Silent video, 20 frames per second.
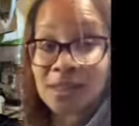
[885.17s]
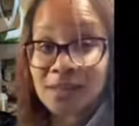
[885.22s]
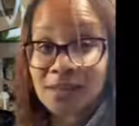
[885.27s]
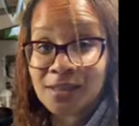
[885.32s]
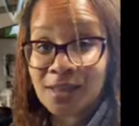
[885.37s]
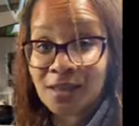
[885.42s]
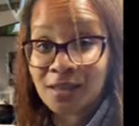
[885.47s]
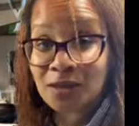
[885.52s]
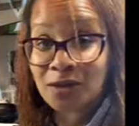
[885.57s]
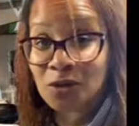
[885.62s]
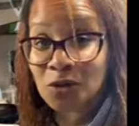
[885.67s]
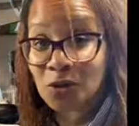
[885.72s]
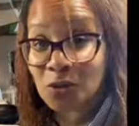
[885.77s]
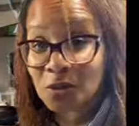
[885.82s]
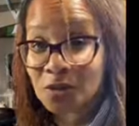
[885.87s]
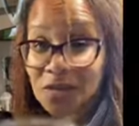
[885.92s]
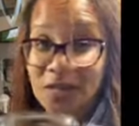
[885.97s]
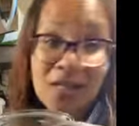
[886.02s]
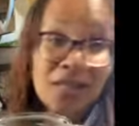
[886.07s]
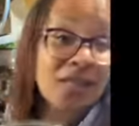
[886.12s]
take a little
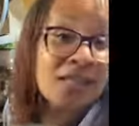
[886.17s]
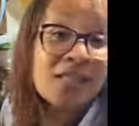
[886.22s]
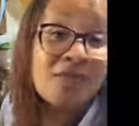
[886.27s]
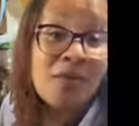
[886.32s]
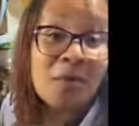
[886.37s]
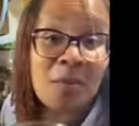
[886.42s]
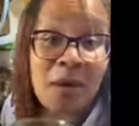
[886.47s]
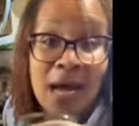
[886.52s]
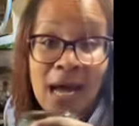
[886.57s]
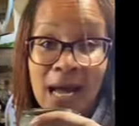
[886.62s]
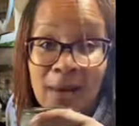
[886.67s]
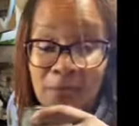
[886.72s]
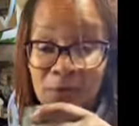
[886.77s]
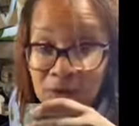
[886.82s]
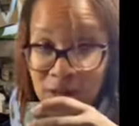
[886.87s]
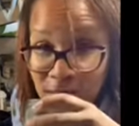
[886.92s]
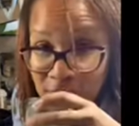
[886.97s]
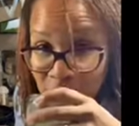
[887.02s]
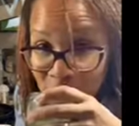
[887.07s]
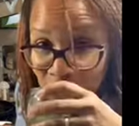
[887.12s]
sip of my apple
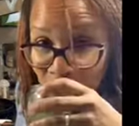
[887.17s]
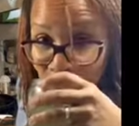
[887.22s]
cider.